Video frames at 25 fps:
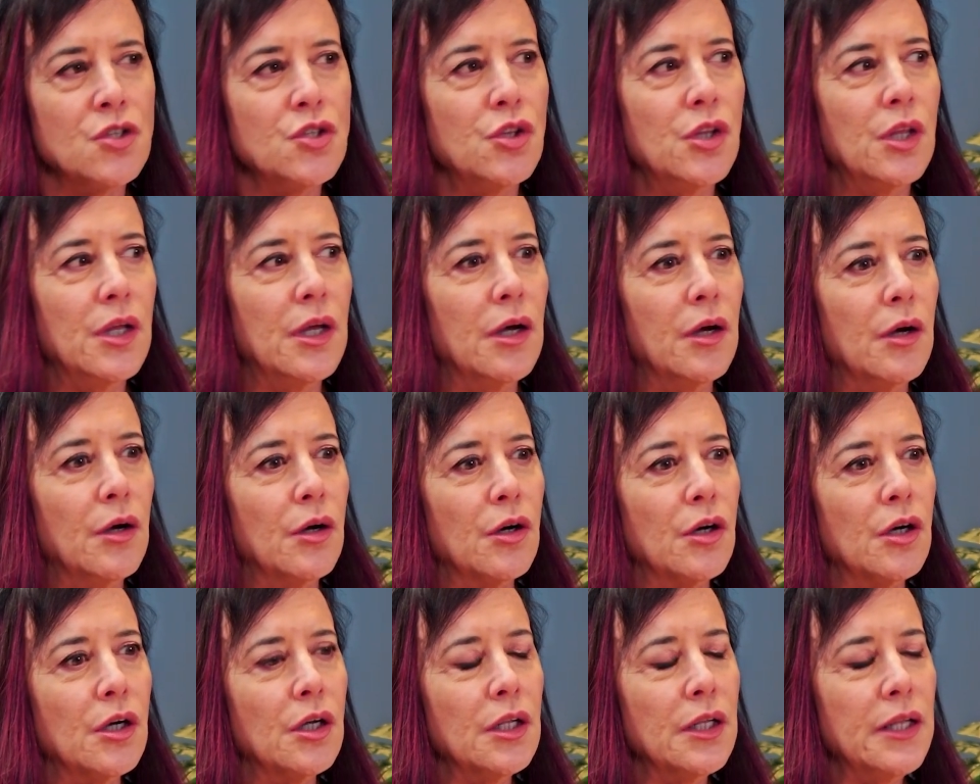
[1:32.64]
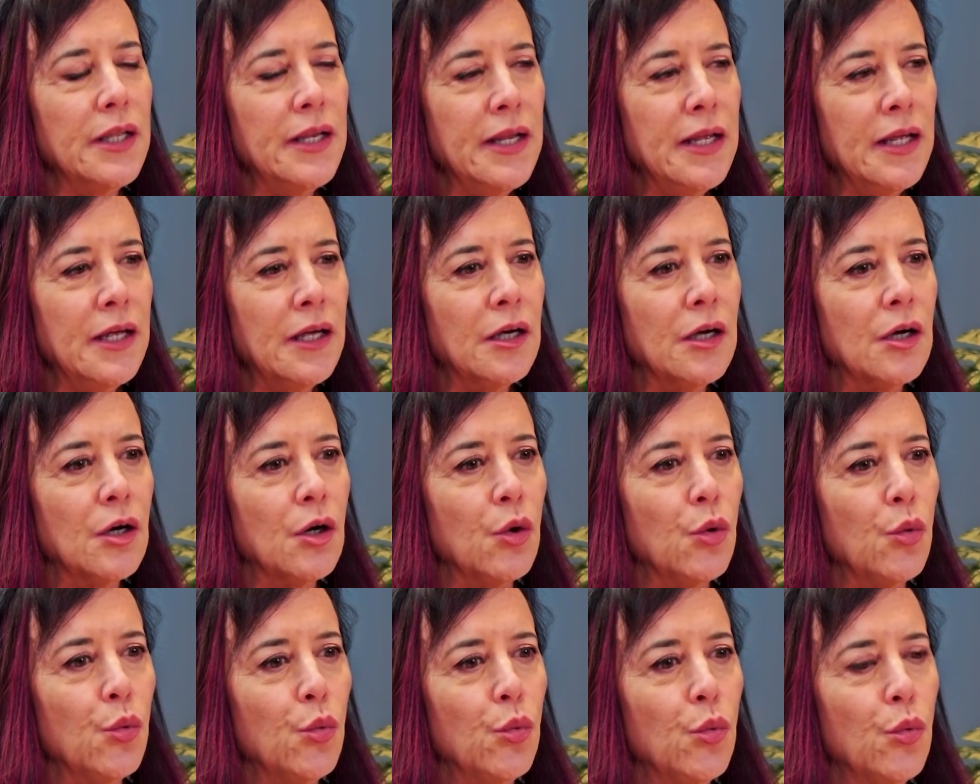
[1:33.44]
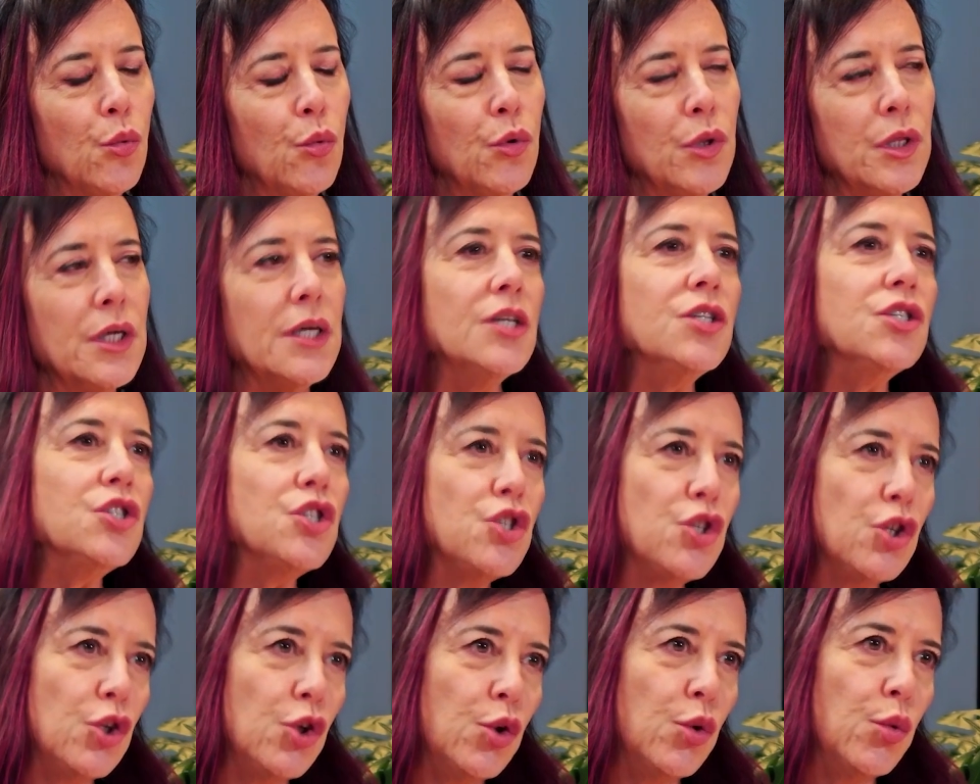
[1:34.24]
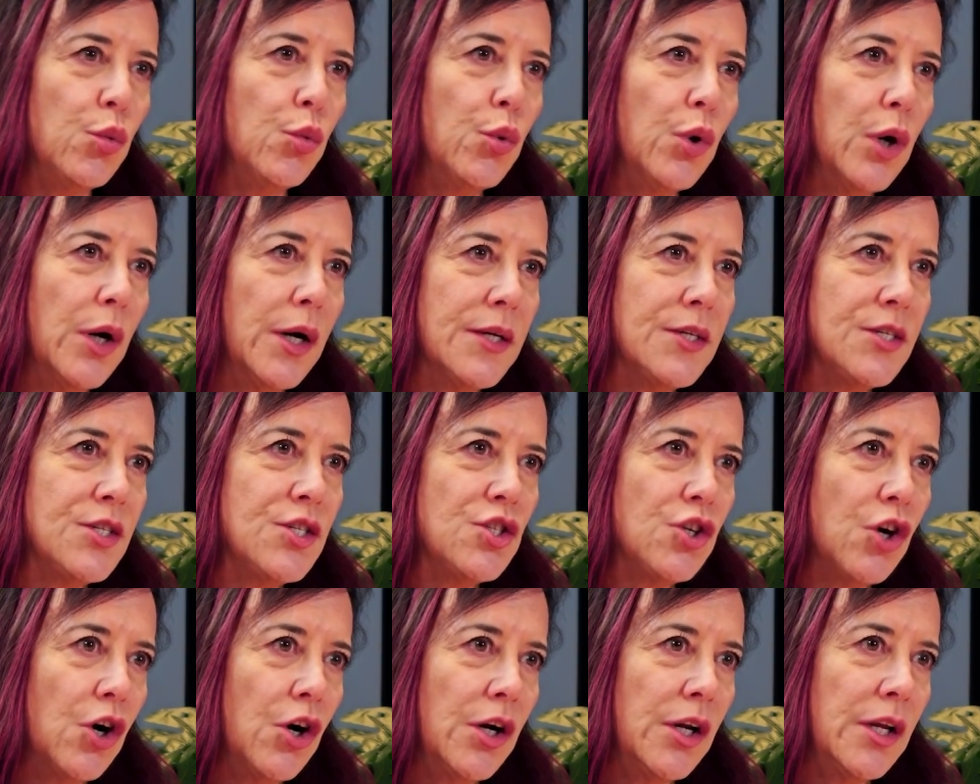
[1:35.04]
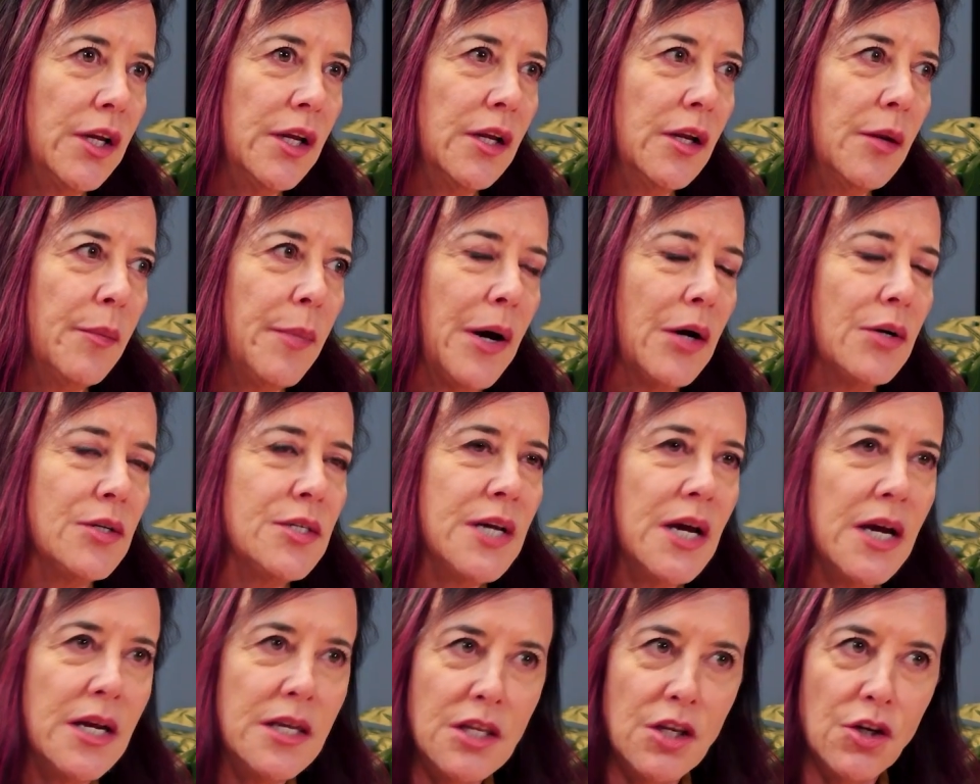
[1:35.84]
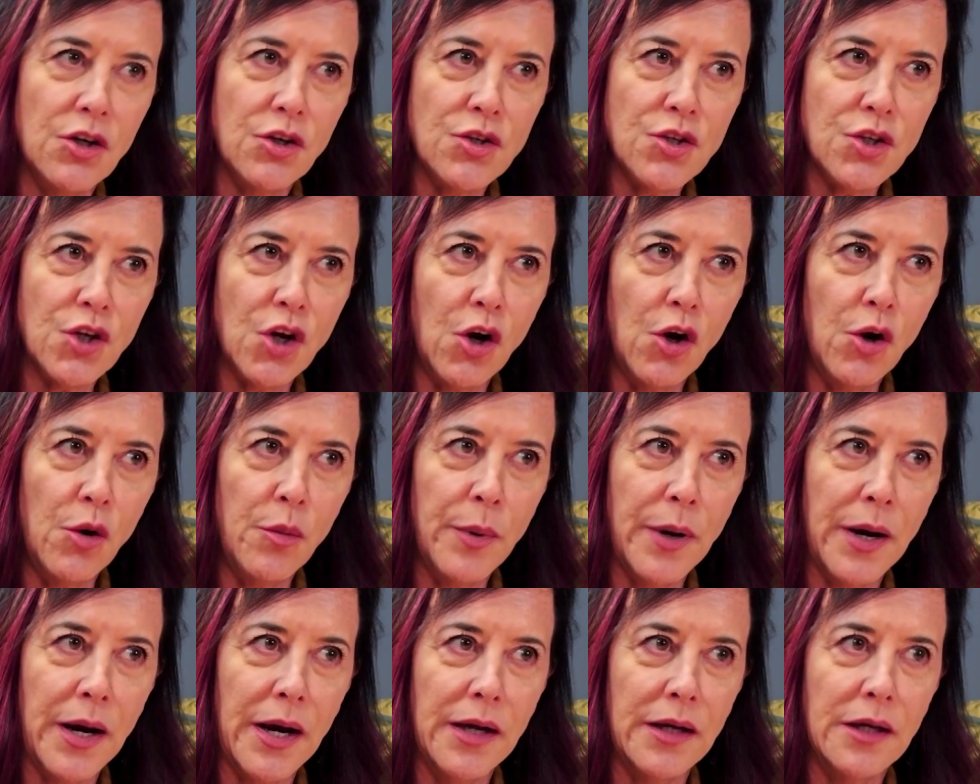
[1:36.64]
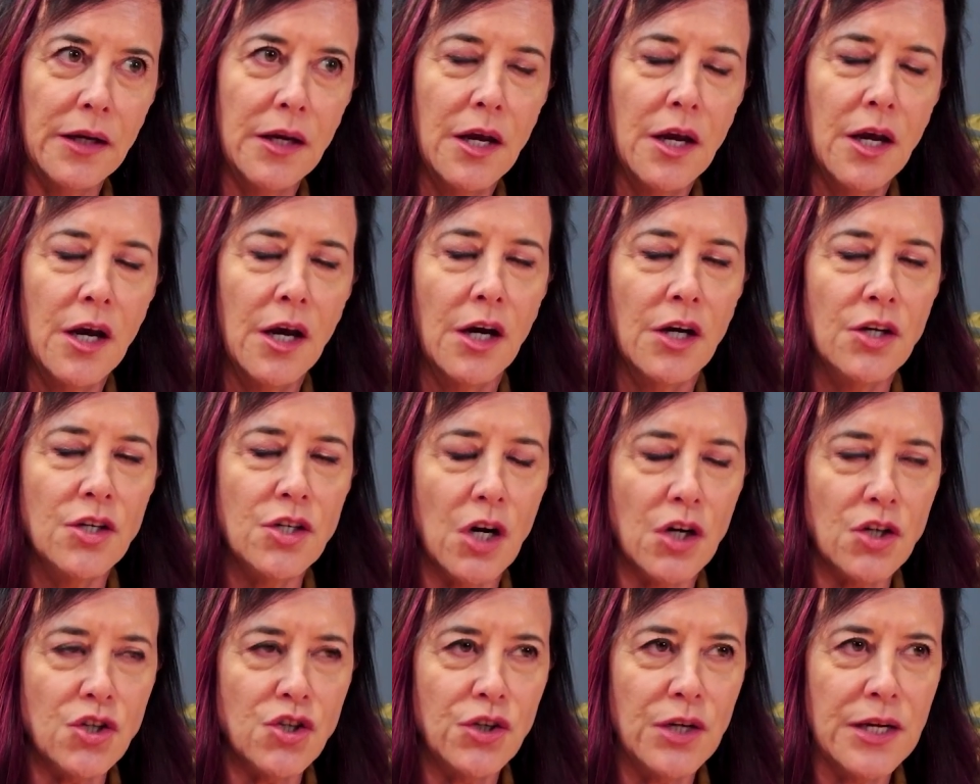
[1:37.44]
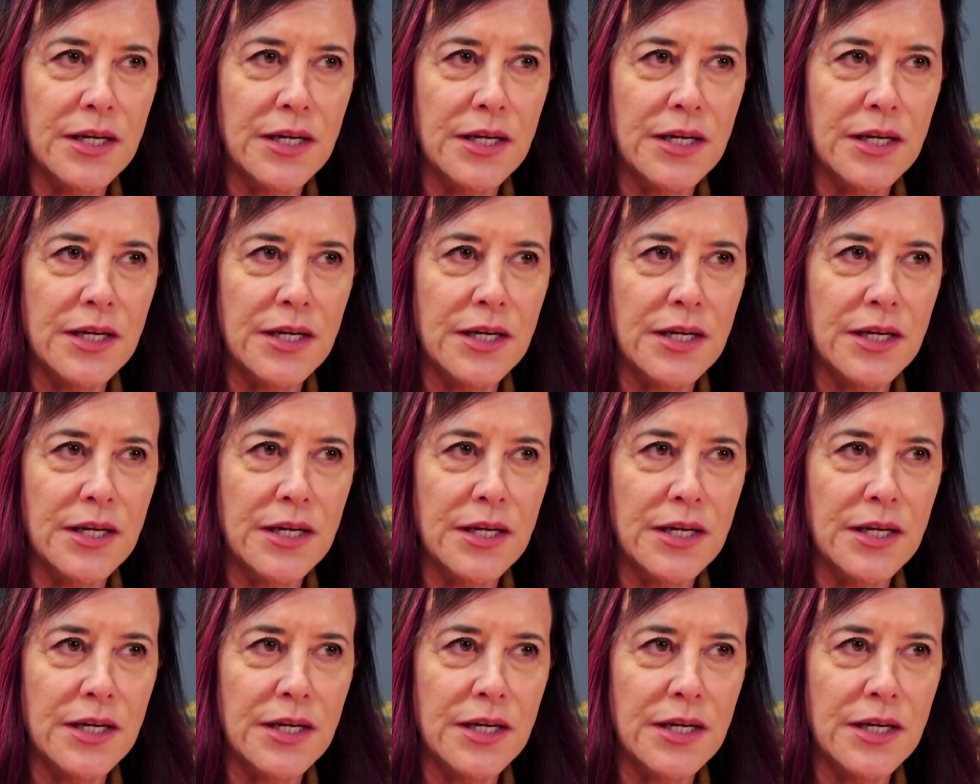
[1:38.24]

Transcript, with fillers: The clinic, the institute was started about 10 years ago by Dr.